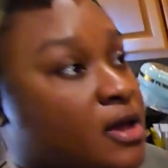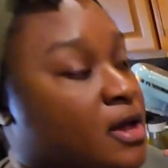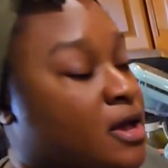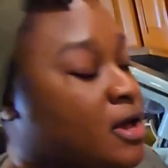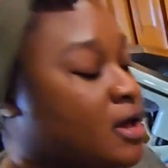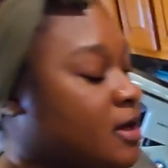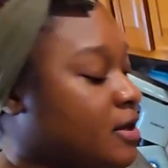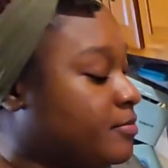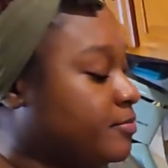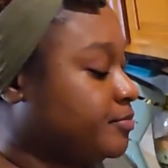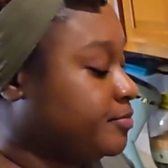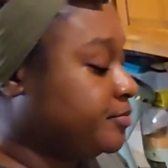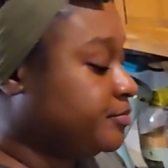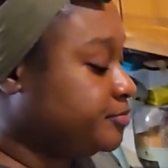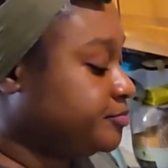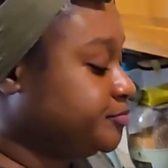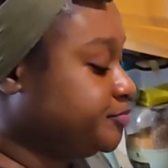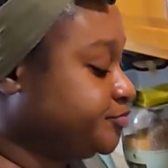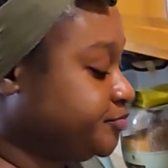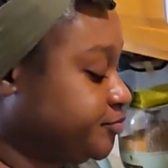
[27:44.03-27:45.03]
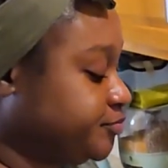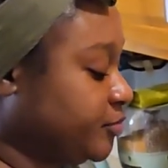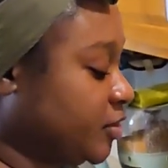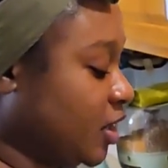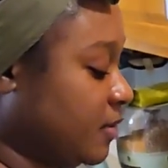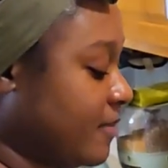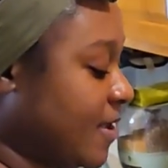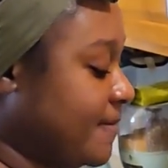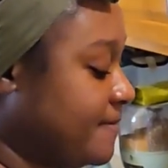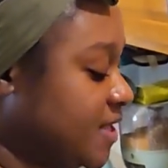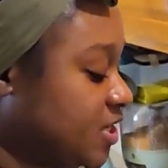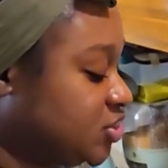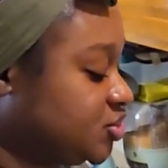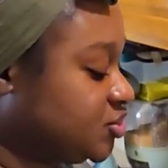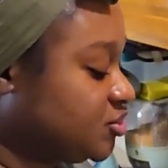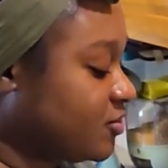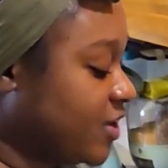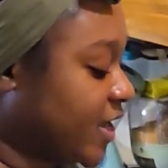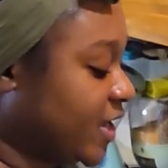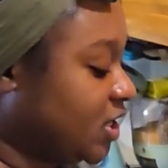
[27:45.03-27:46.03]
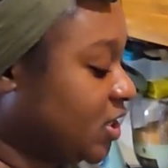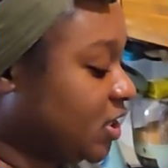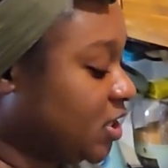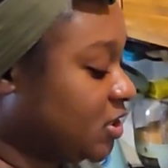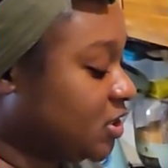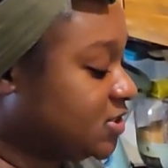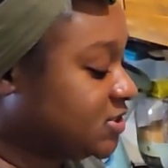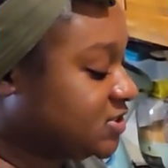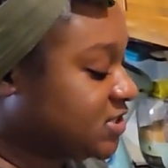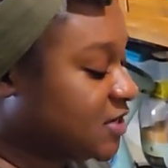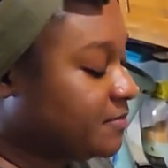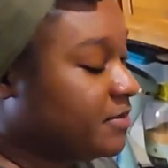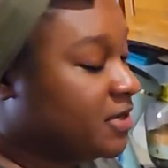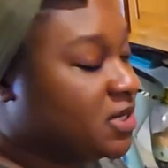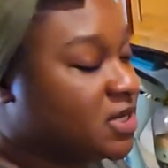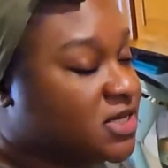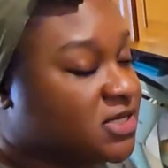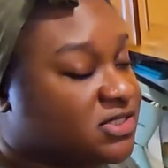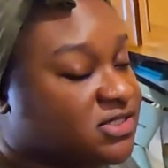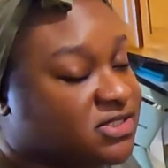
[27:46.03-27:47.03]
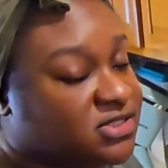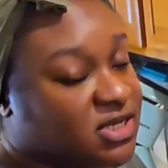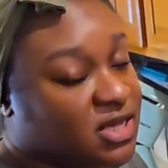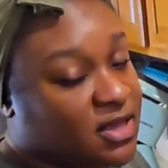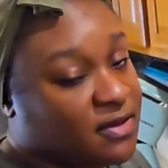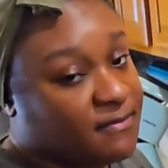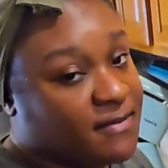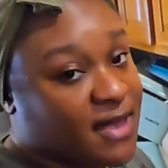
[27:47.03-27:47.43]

my mixture right here in the sink because